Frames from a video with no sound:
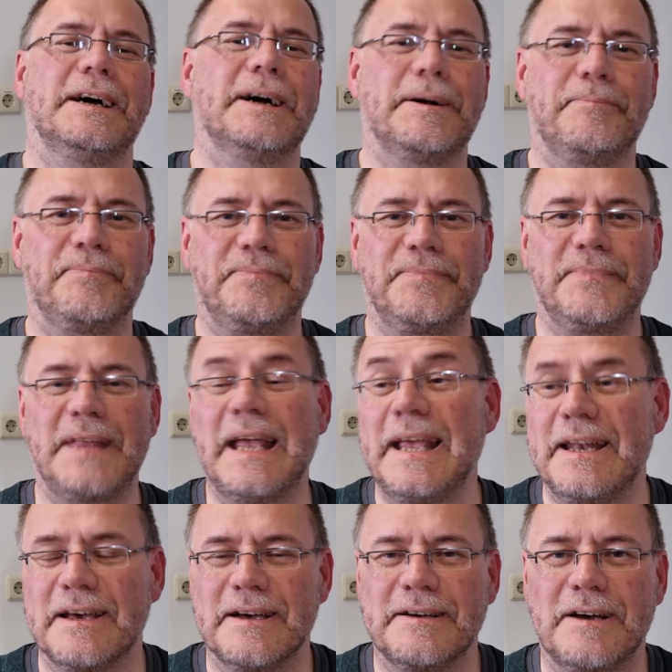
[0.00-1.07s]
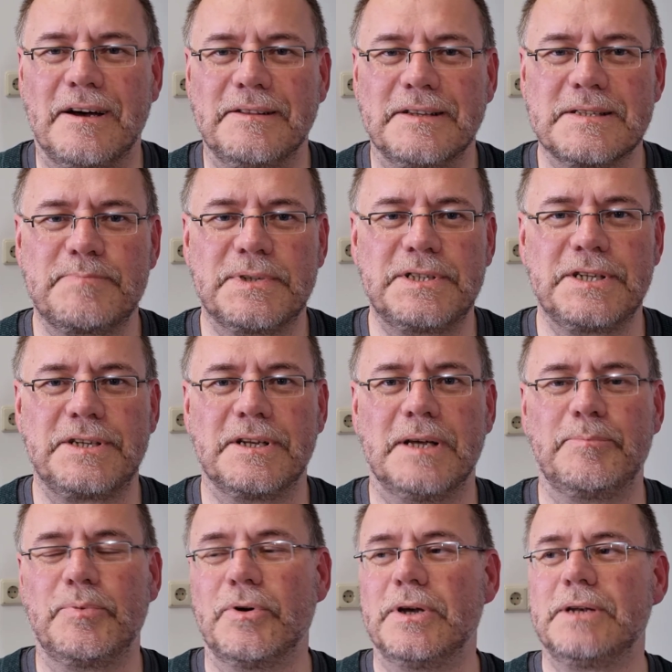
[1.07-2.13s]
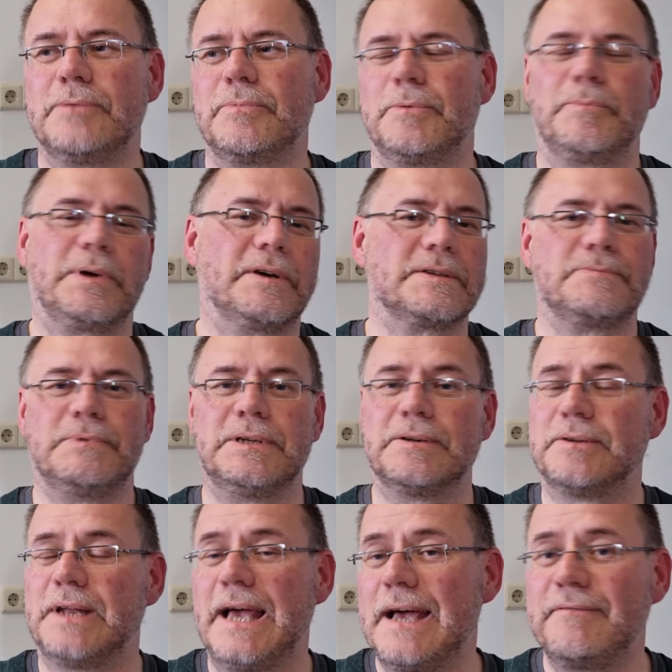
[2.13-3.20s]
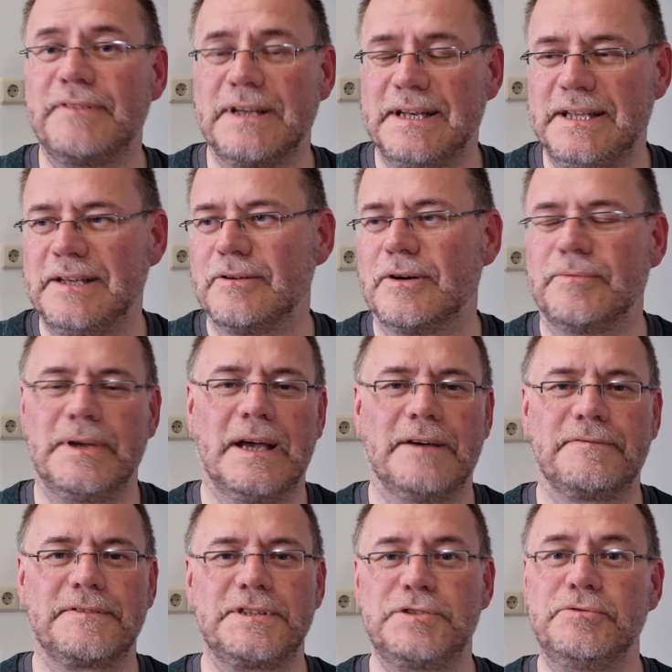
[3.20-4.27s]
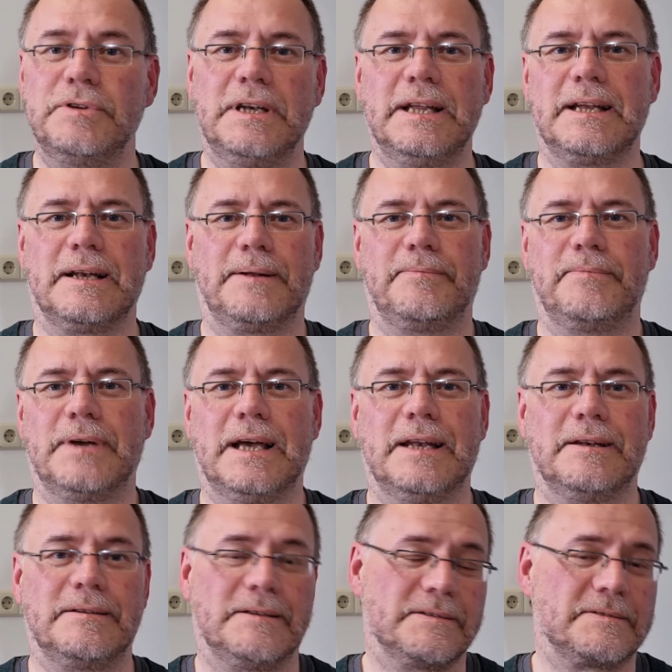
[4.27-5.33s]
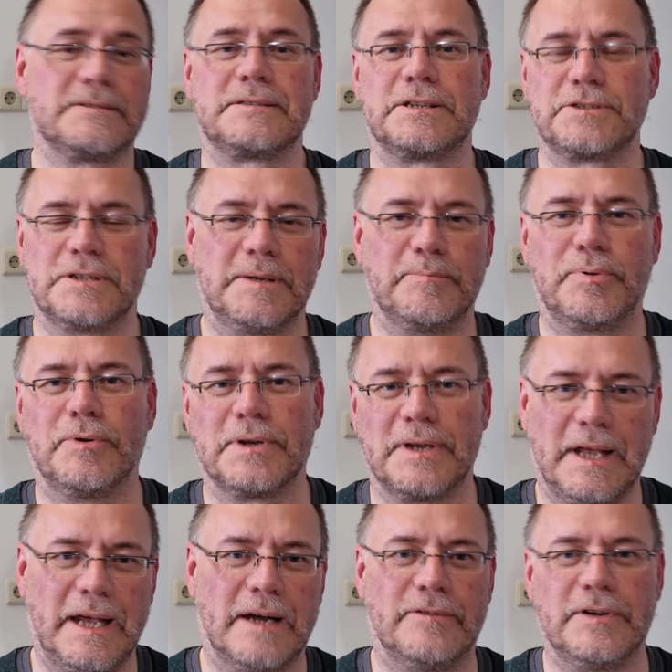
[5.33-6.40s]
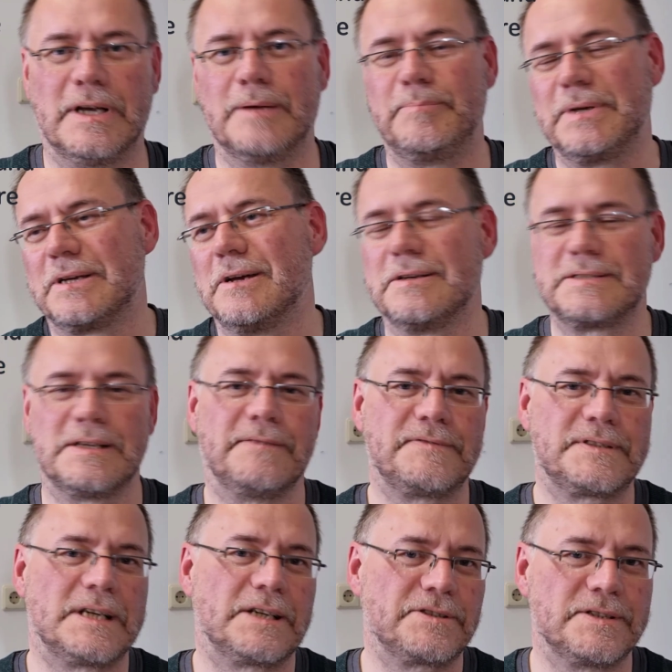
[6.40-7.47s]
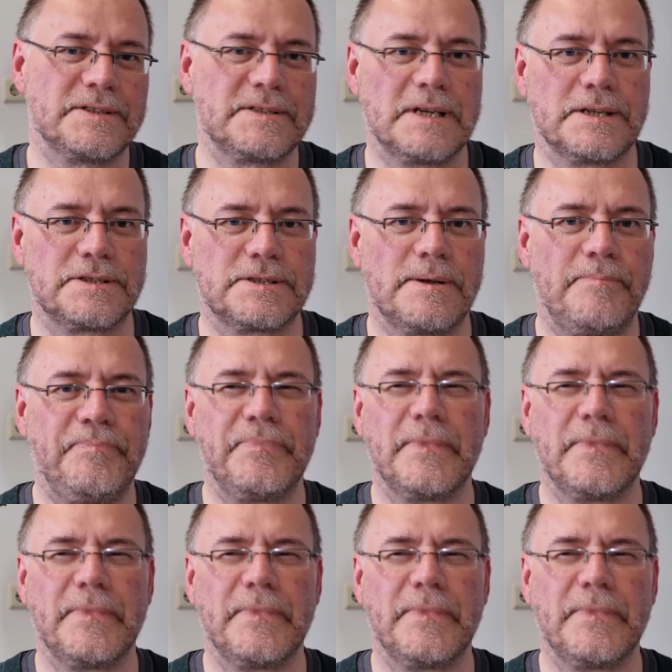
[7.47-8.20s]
um, data on this particular point because we don't have any or we have too little. And this is such an important area because of such and such.